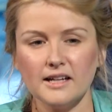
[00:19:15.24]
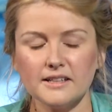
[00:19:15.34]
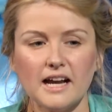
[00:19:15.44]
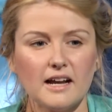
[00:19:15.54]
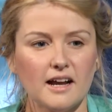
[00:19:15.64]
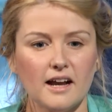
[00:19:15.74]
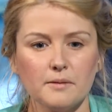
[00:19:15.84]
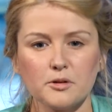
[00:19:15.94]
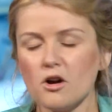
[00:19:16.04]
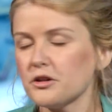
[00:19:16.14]
Yeah,
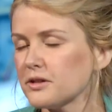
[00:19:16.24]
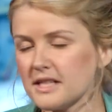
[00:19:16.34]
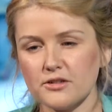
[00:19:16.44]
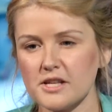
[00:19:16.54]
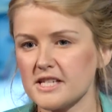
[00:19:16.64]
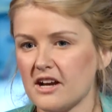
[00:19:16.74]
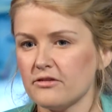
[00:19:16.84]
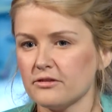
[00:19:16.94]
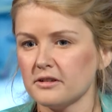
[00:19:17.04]
they're all doing different stuff,